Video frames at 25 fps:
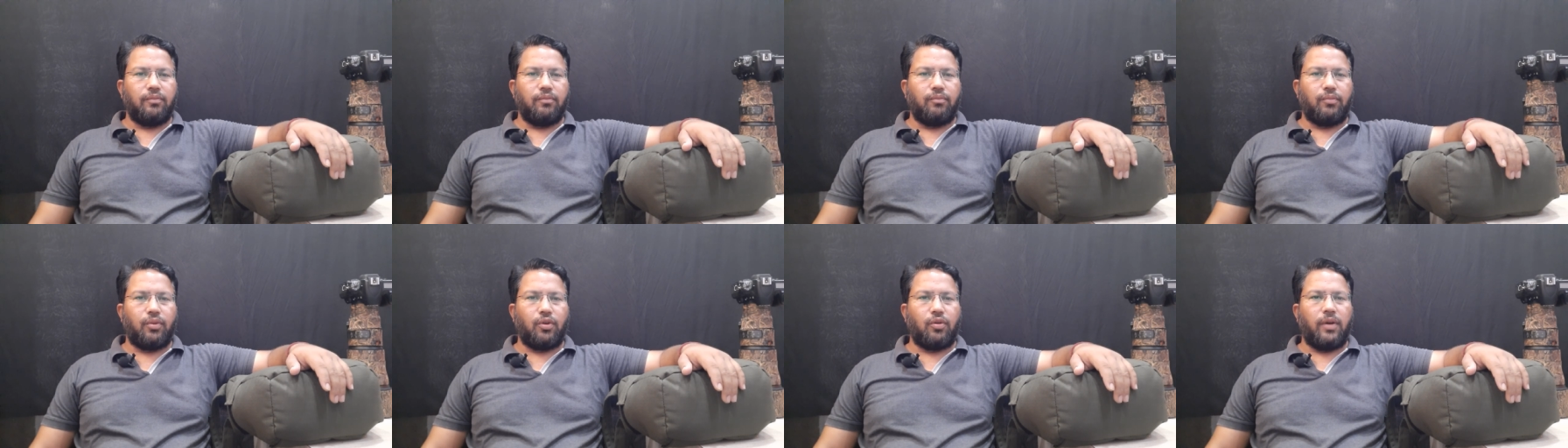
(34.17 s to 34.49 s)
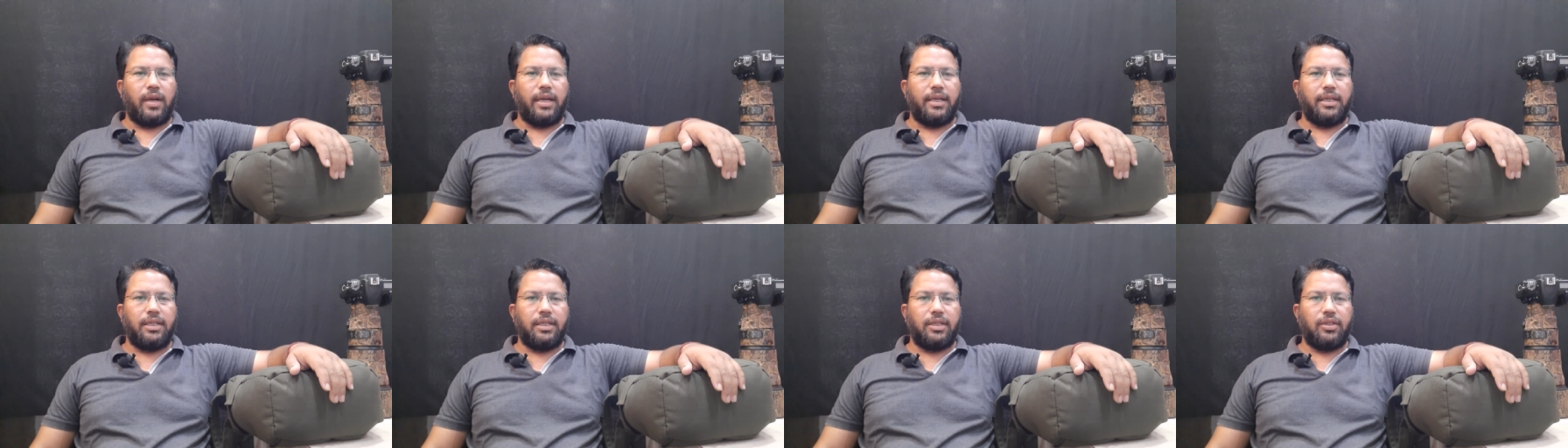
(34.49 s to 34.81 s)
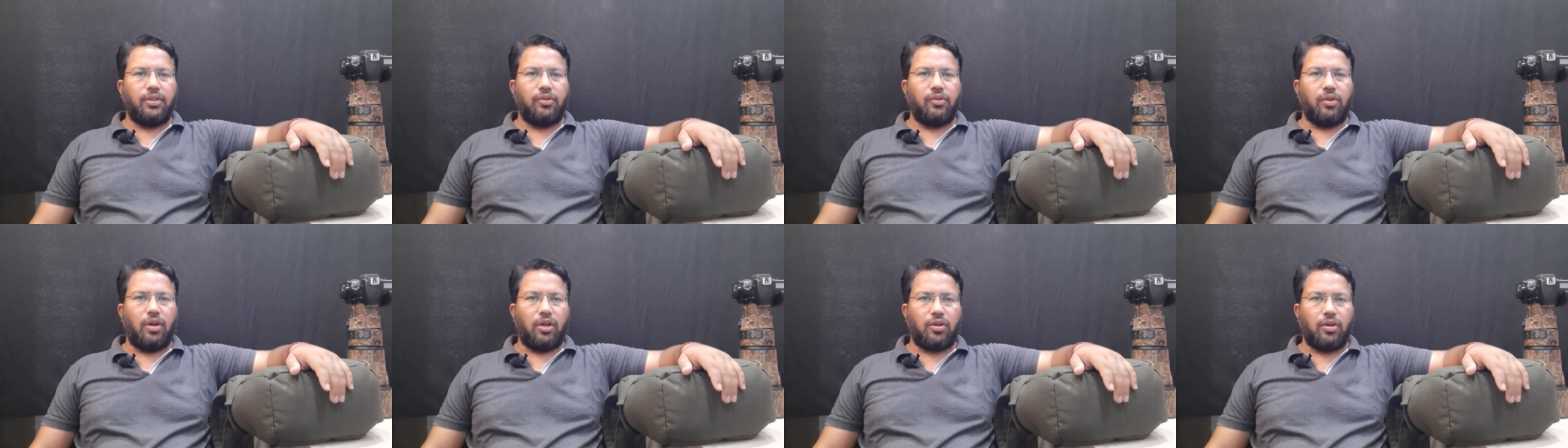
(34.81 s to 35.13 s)
providing
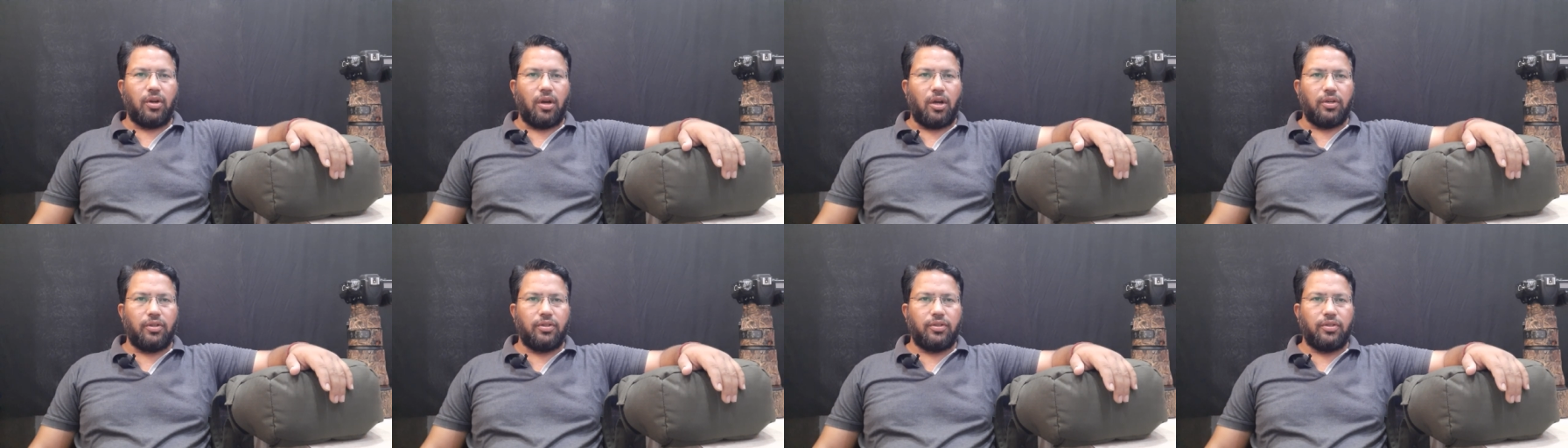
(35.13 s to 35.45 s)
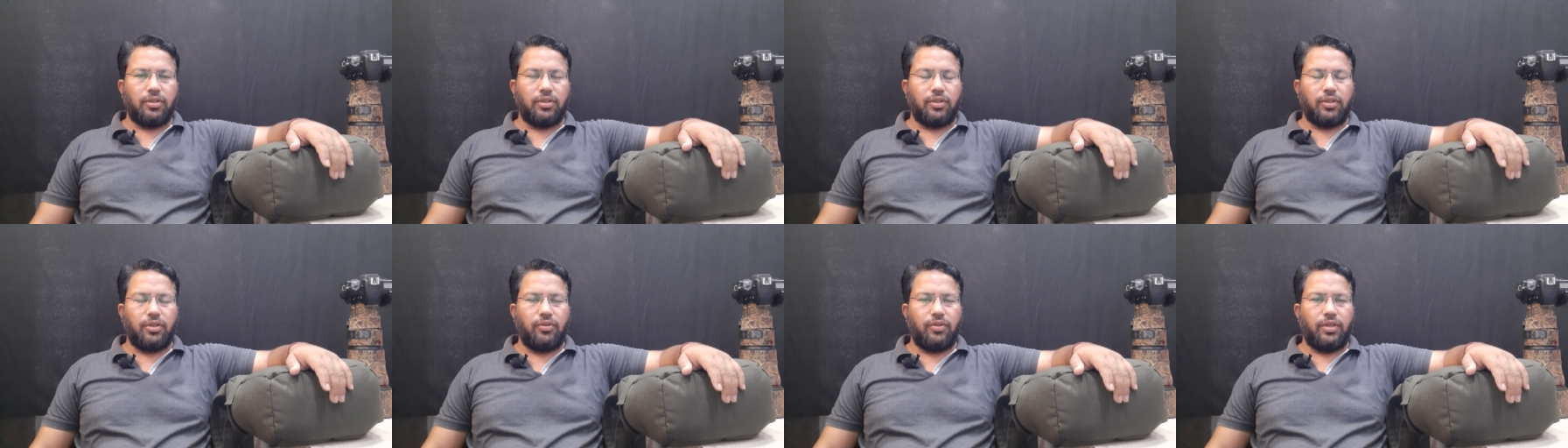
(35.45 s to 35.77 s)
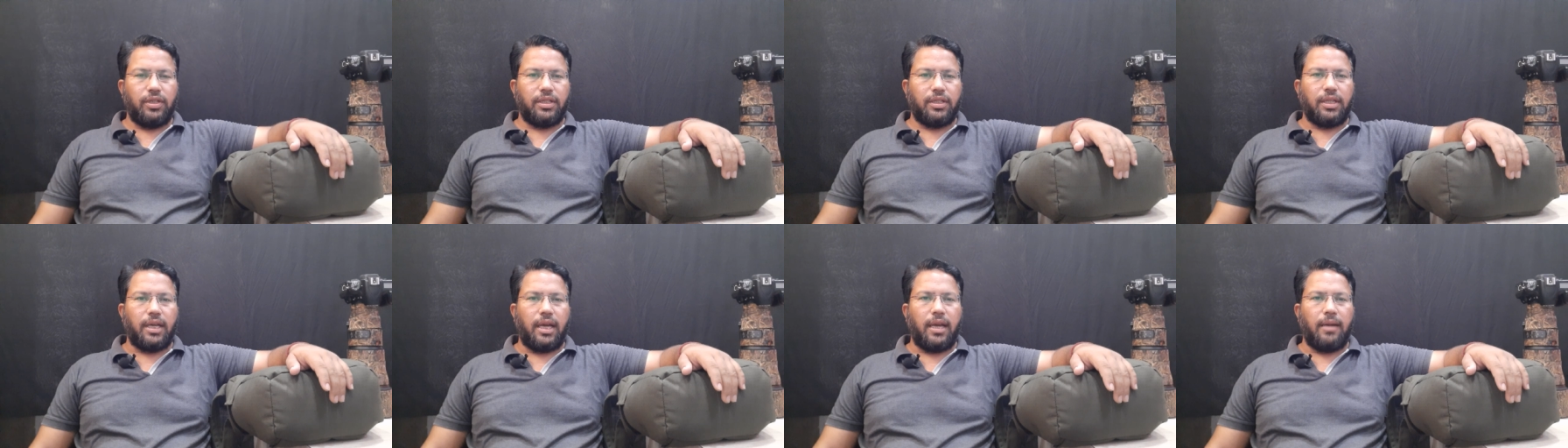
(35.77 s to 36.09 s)
you are not
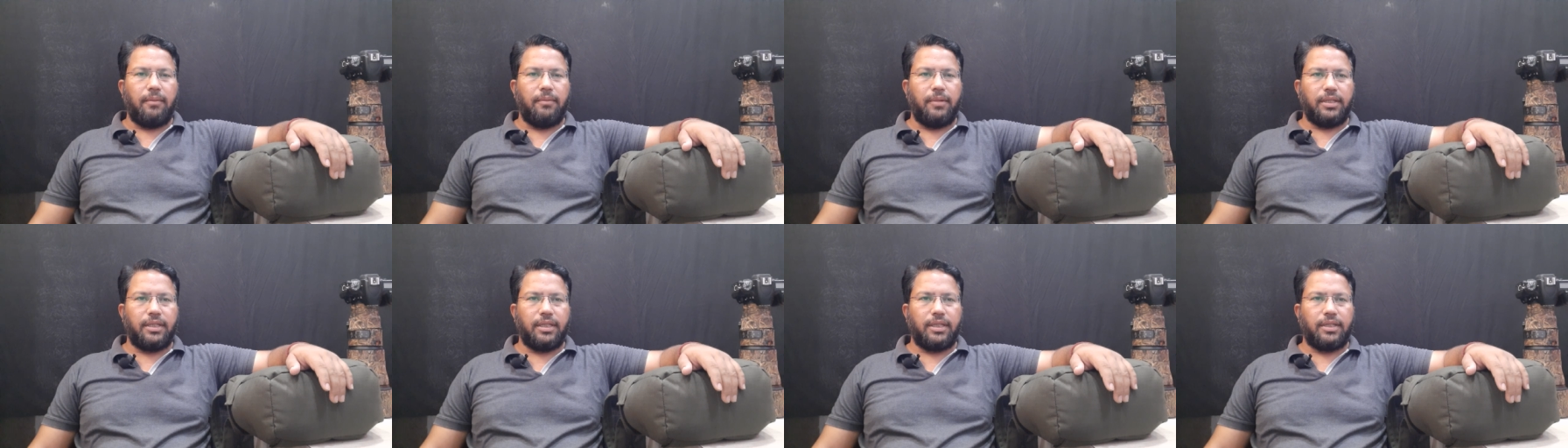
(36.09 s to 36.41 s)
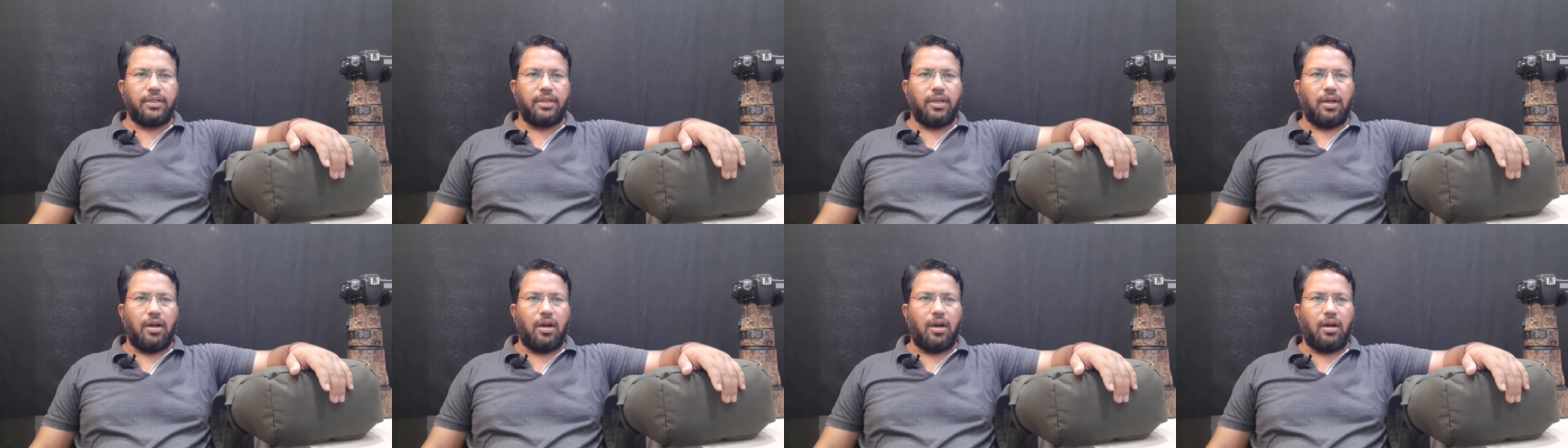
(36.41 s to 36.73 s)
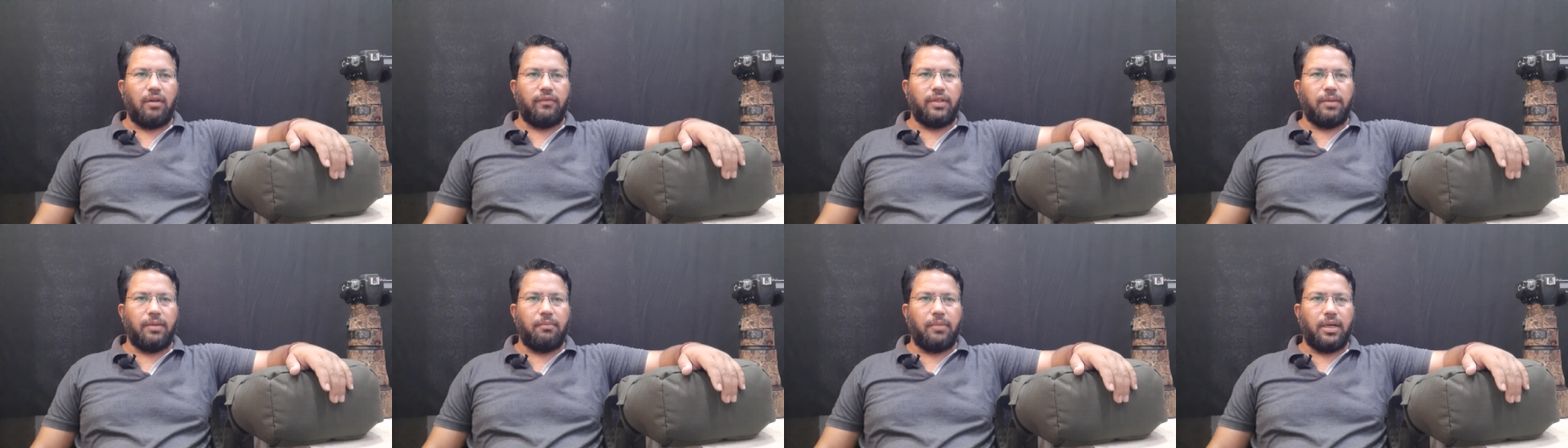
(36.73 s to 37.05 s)
leaving the habitat
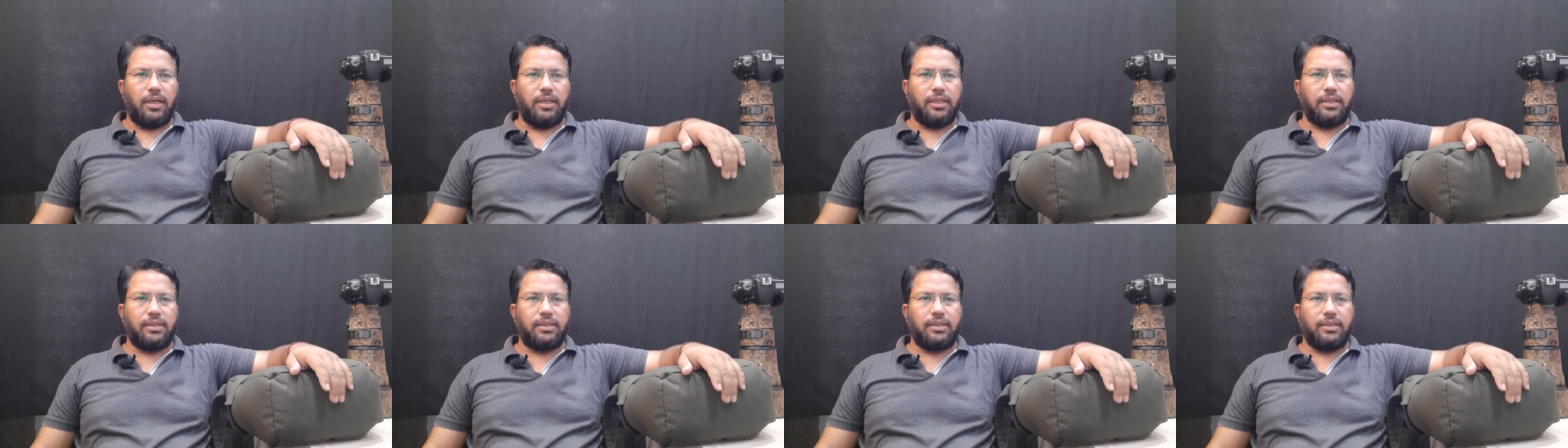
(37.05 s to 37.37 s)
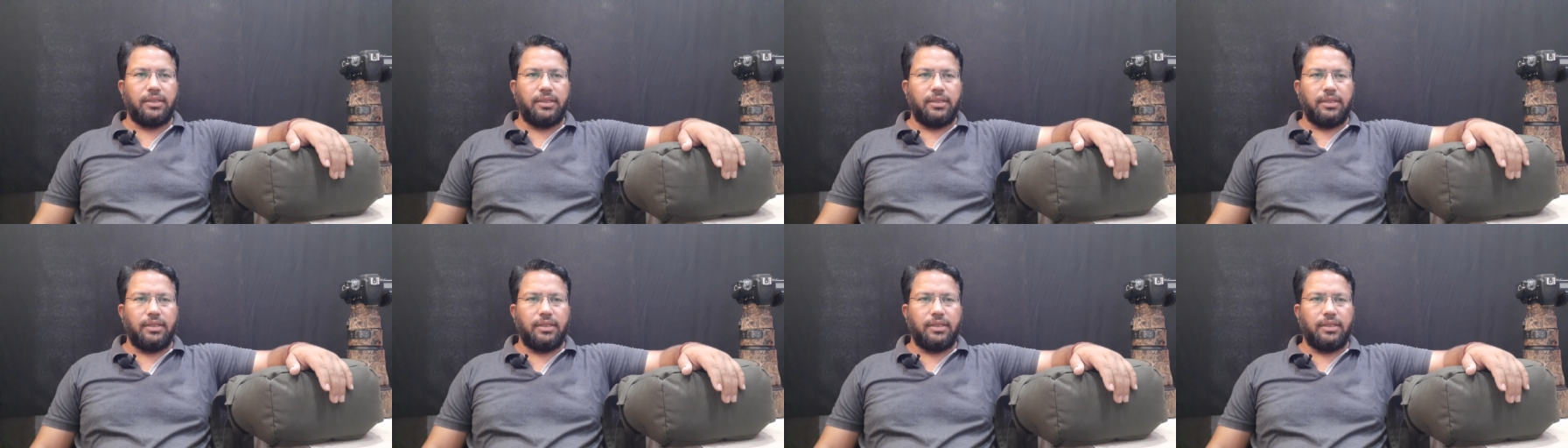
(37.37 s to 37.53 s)
of the birds